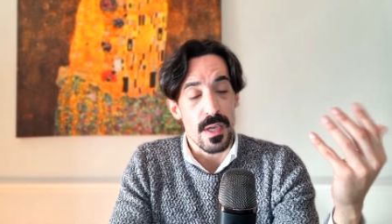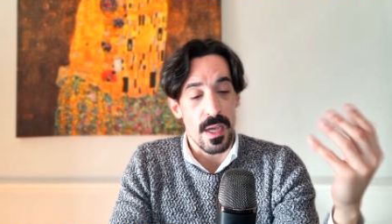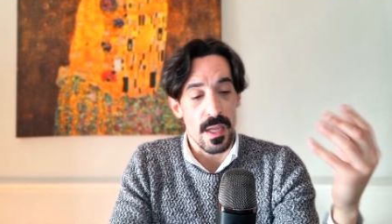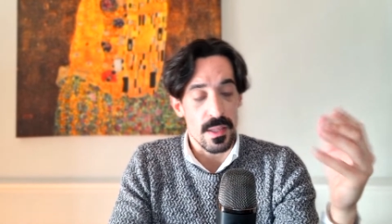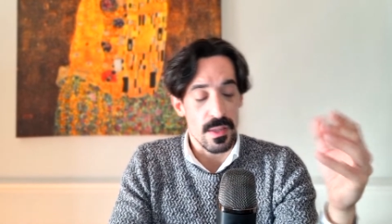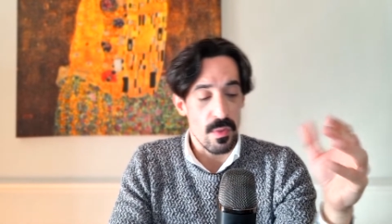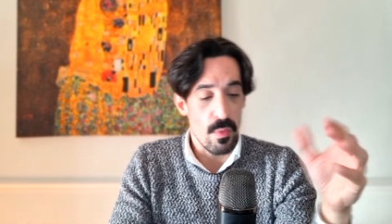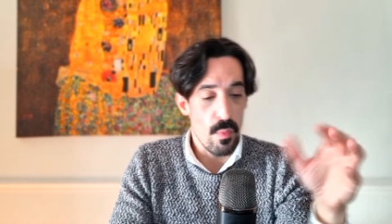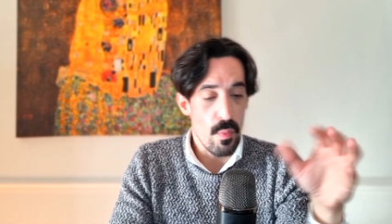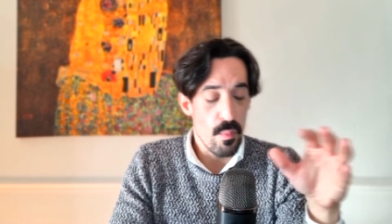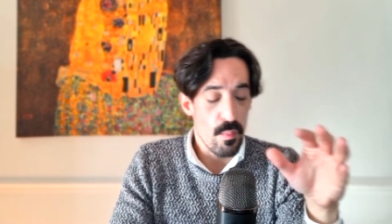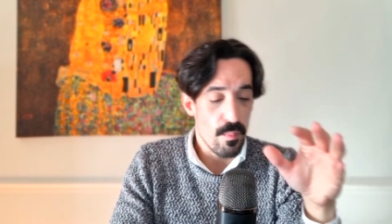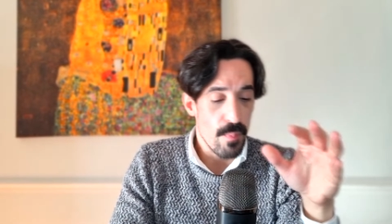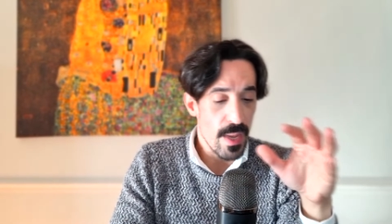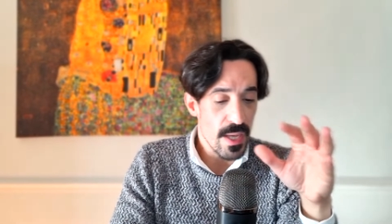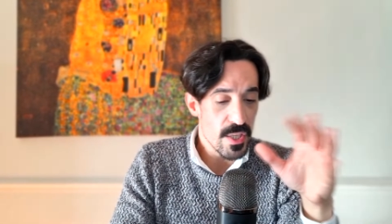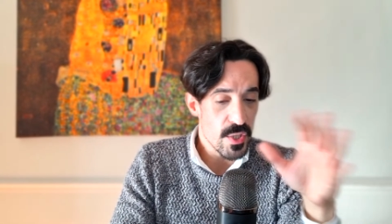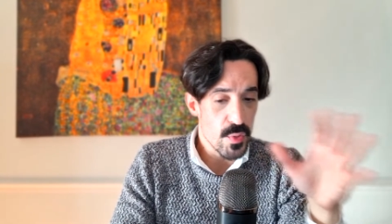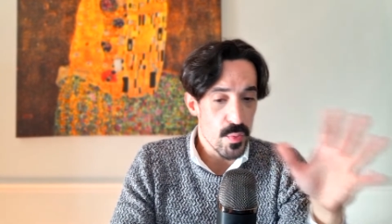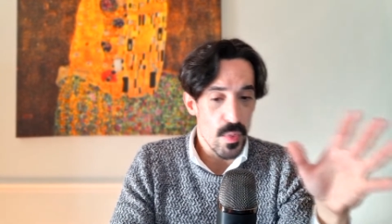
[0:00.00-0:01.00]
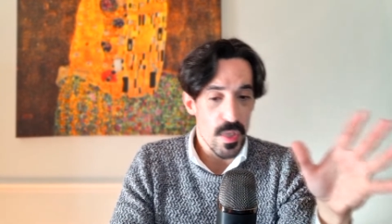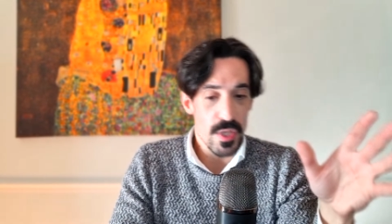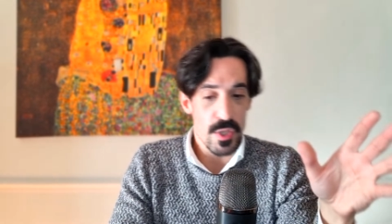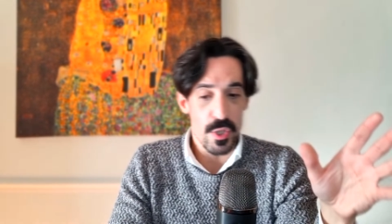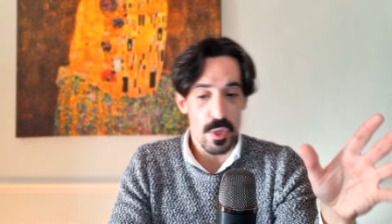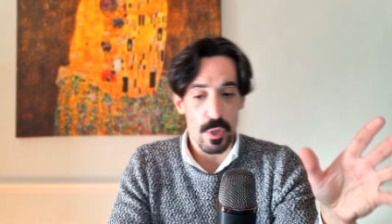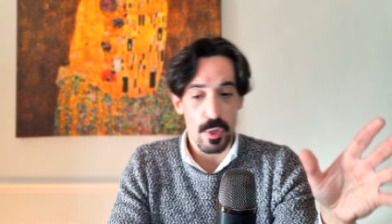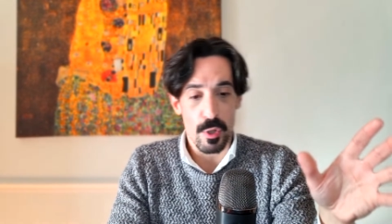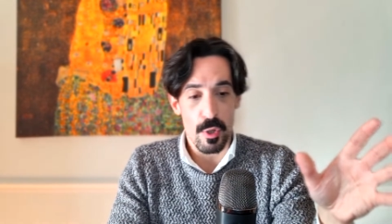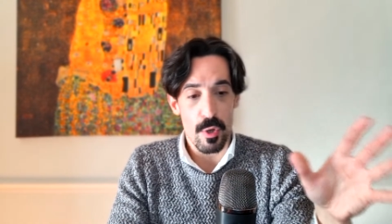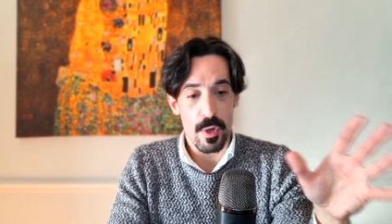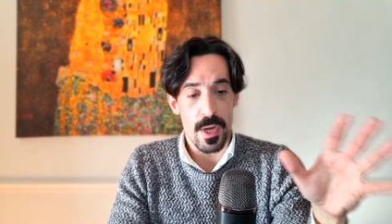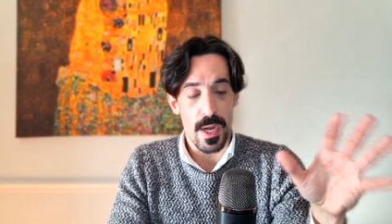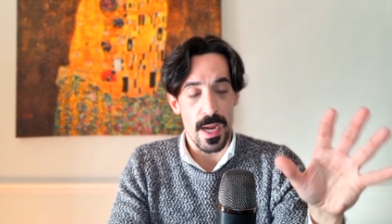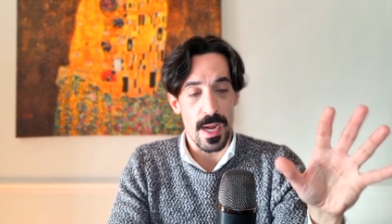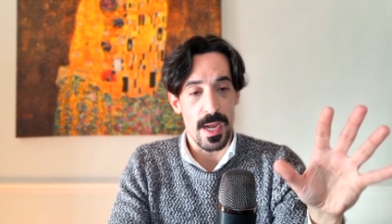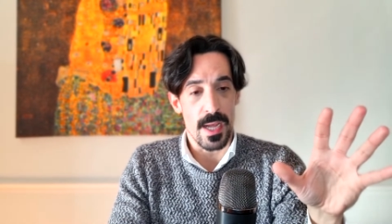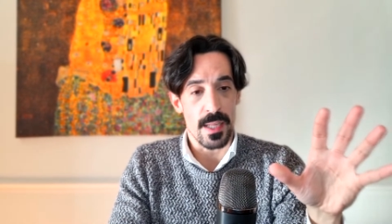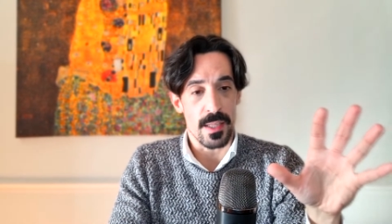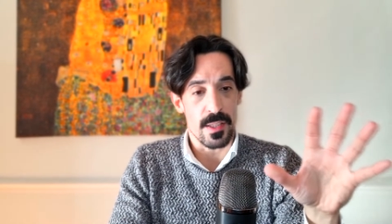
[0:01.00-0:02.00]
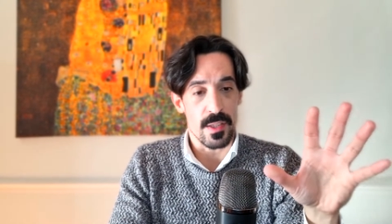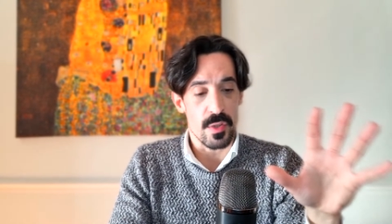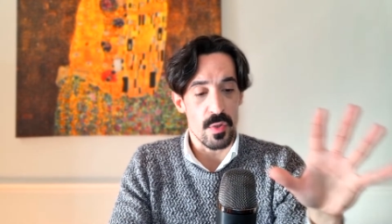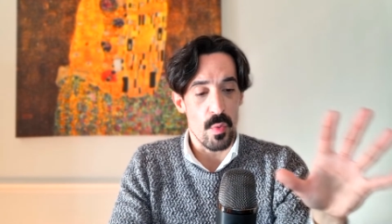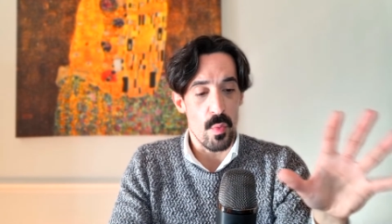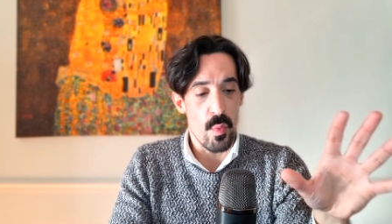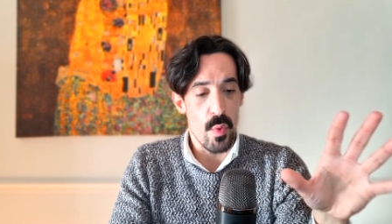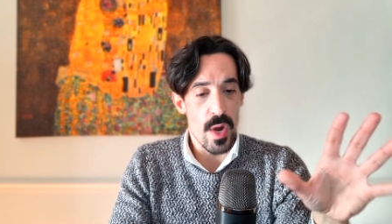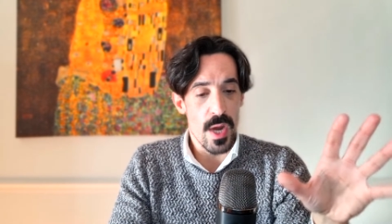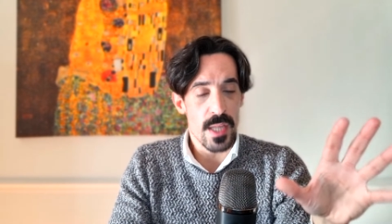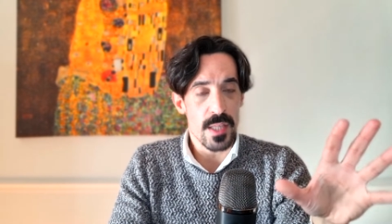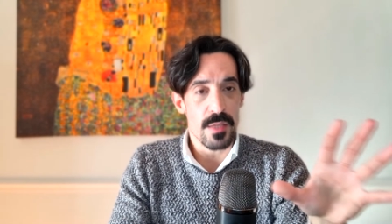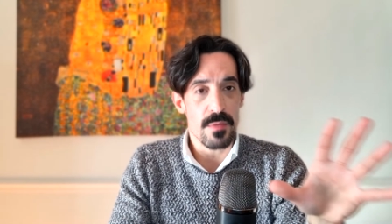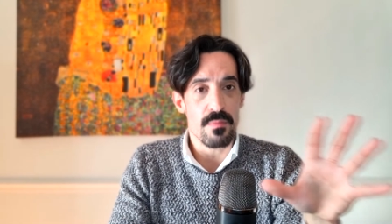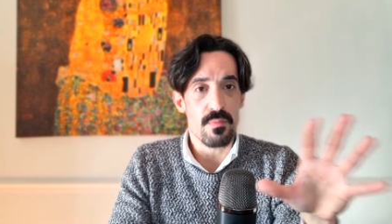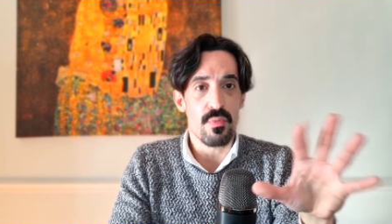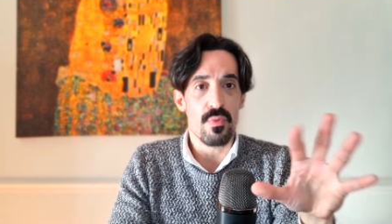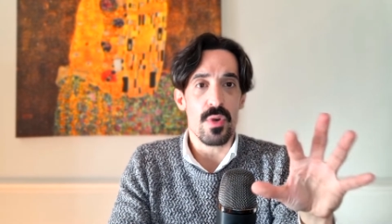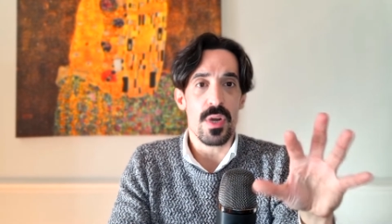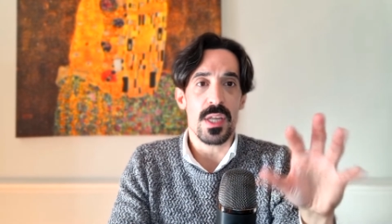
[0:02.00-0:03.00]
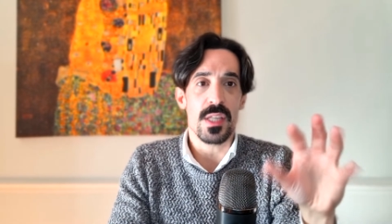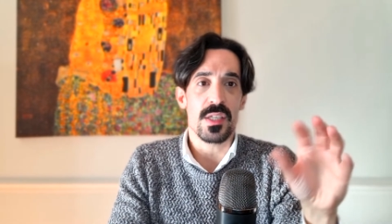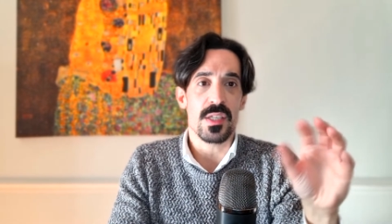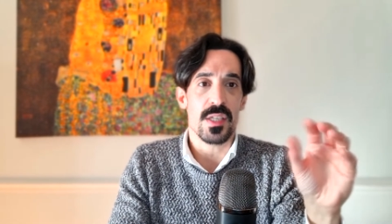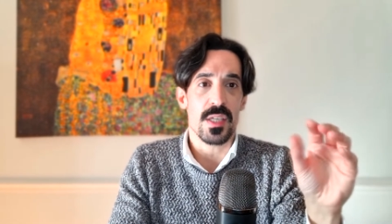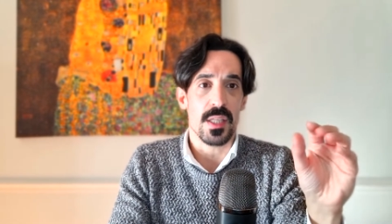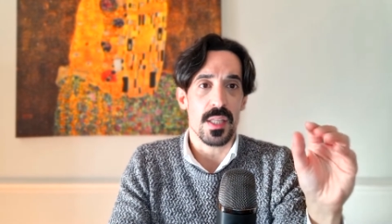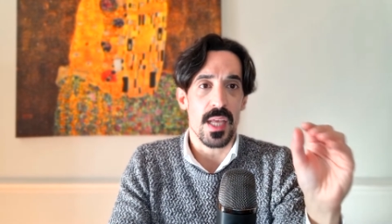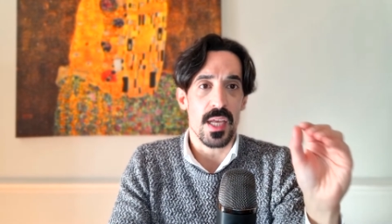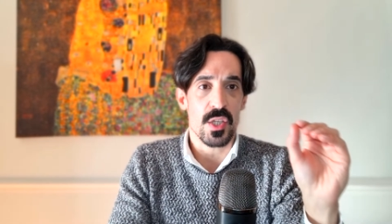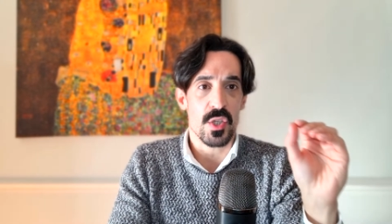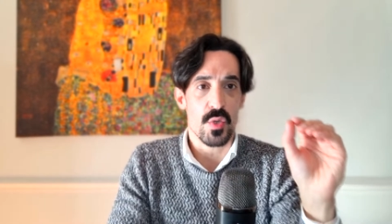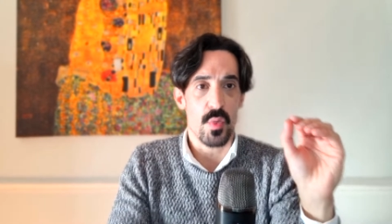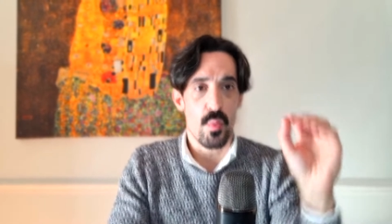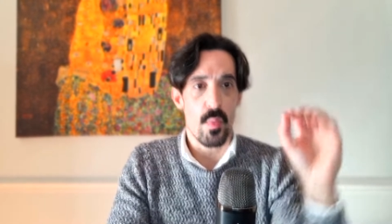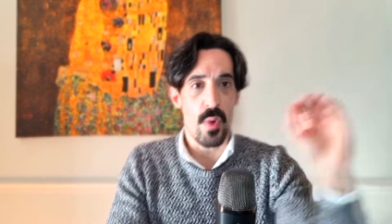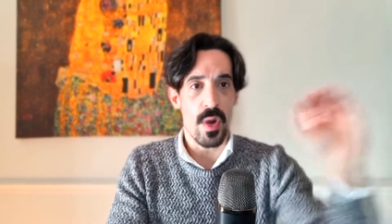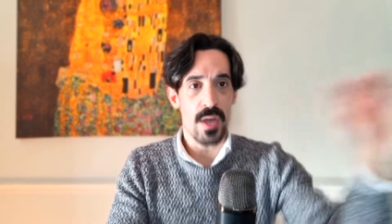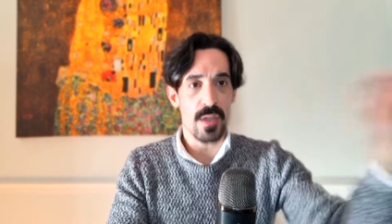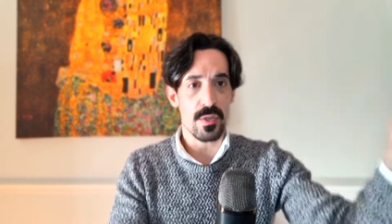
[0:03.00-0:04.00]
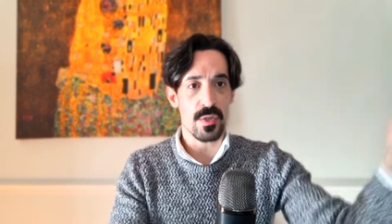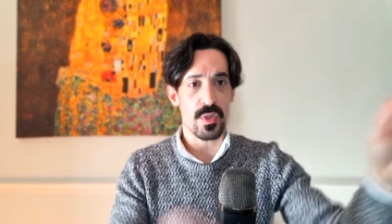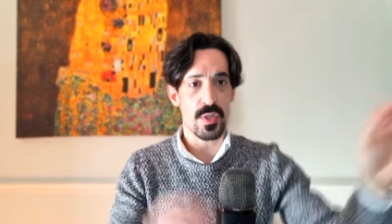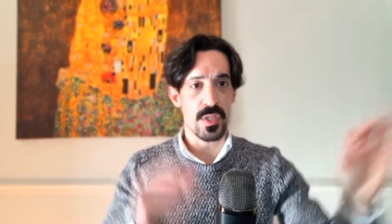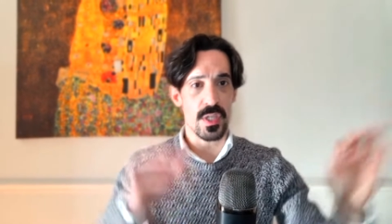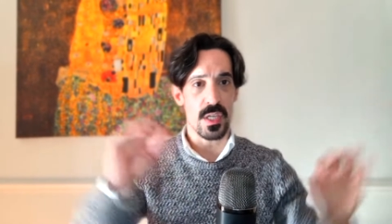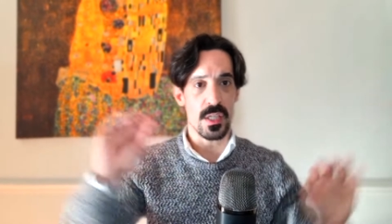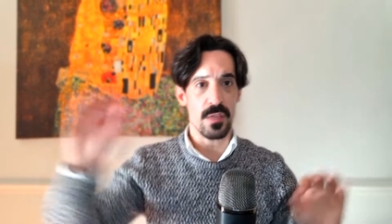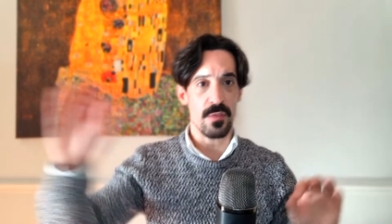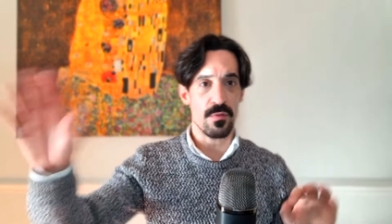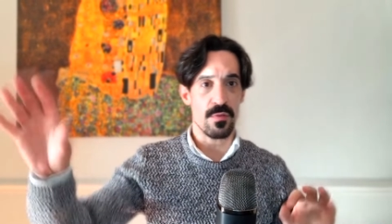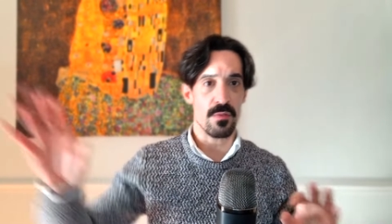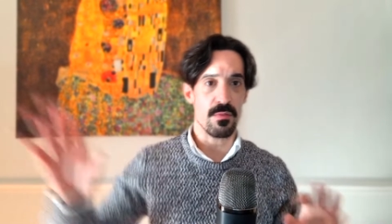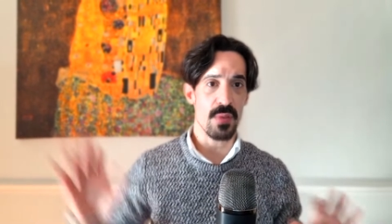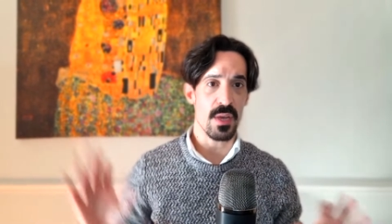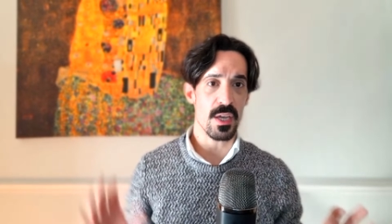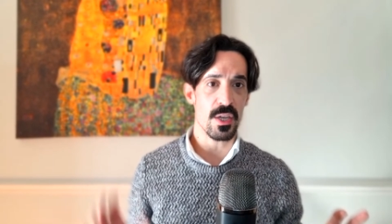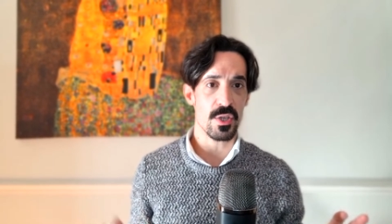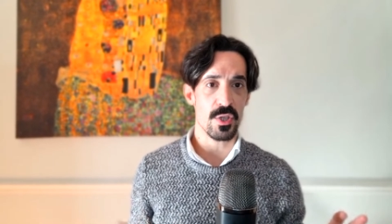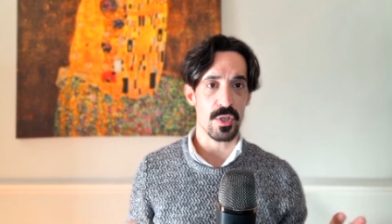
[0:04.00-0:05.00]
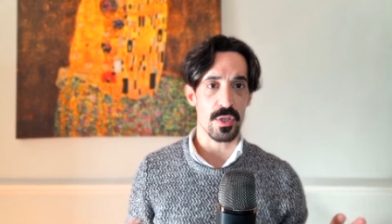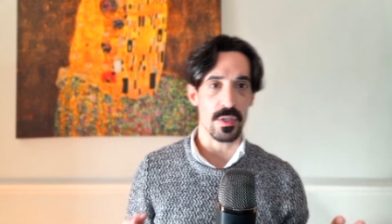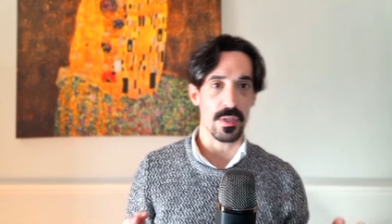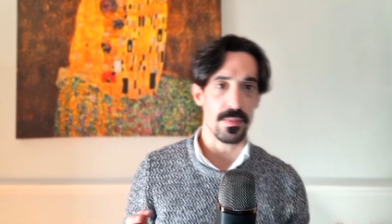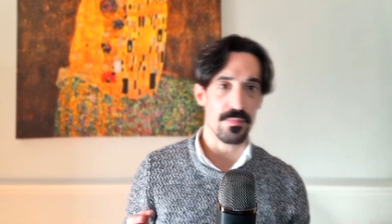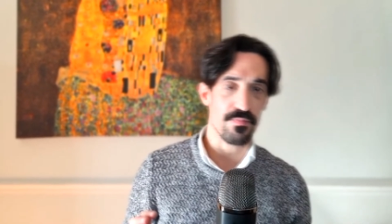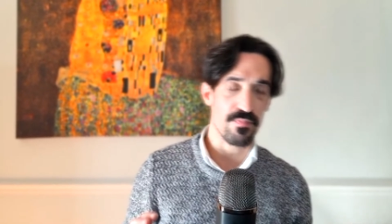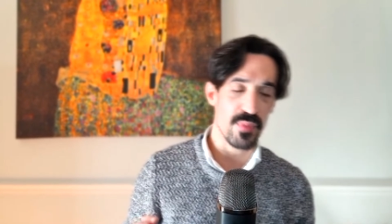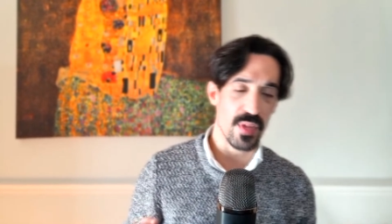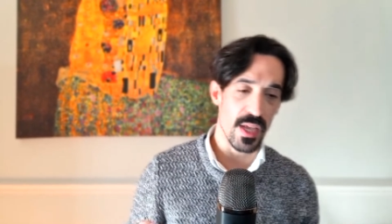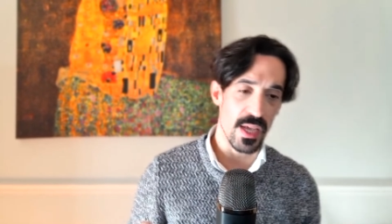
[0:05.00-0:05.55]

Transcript: and the best way to look at the way the brain selects where to send information